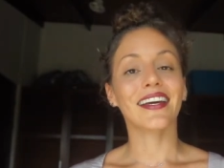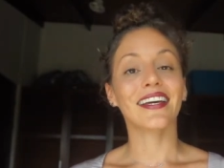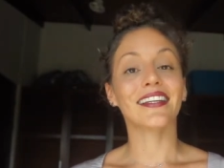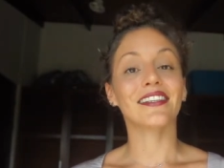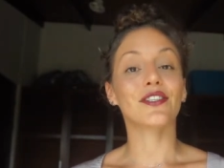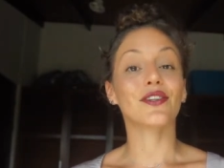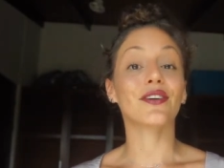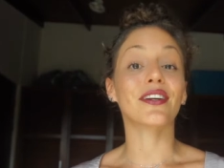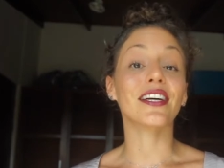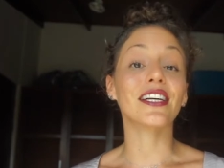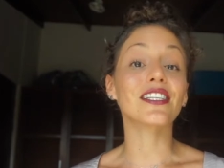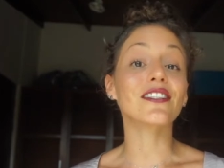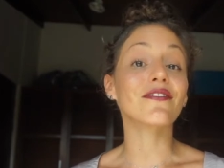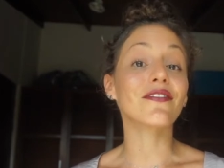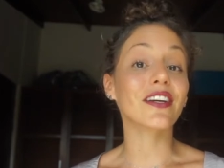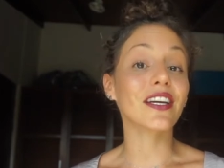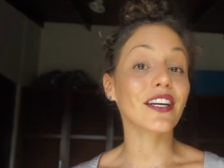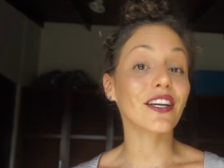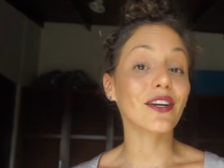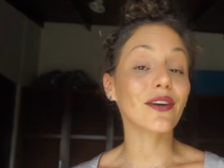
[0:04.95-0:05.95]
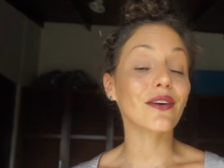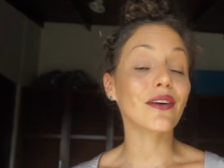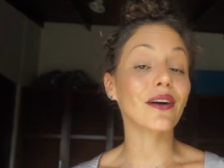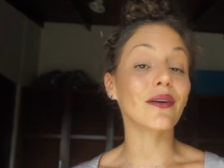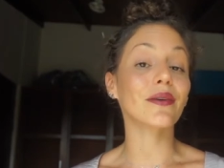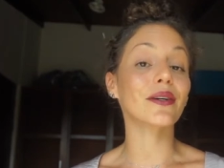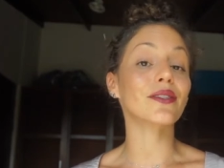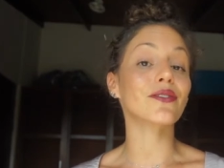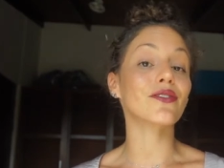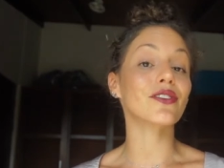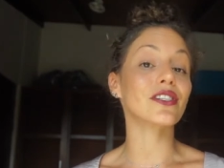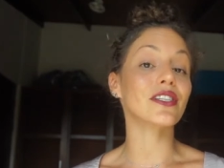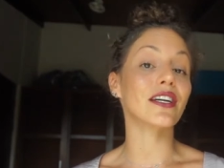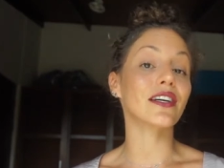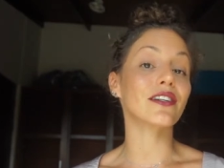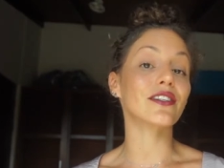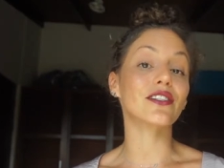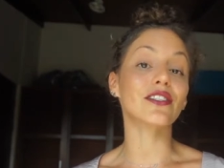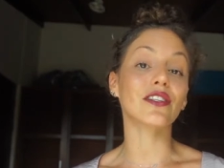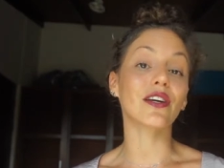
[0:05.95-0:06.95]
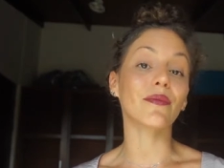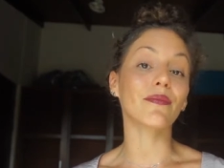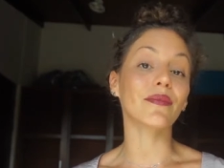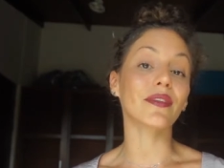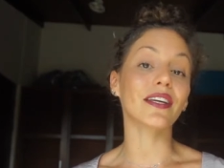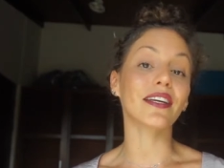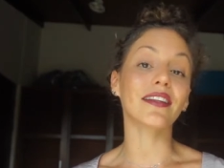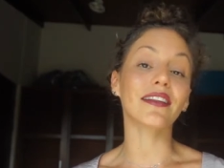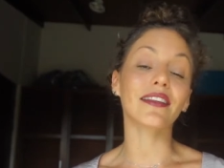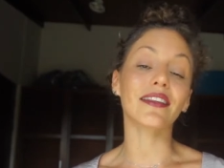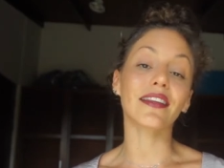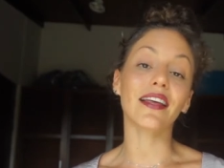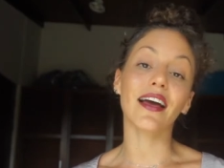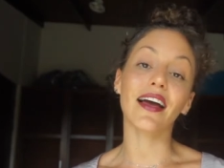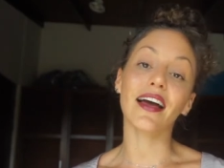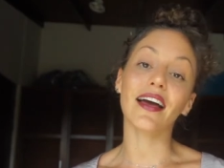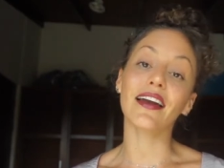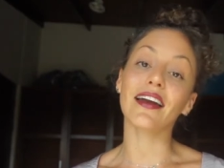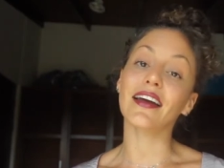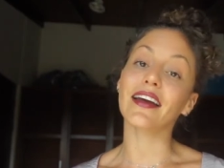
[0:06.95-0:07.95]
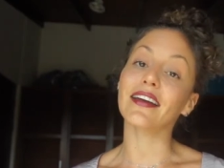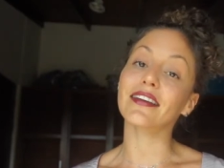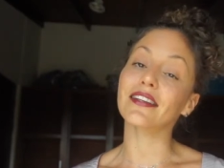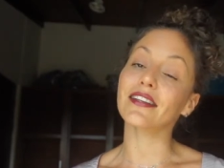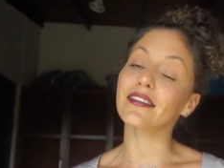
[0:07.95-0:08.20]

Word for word: In today's video I want to share something that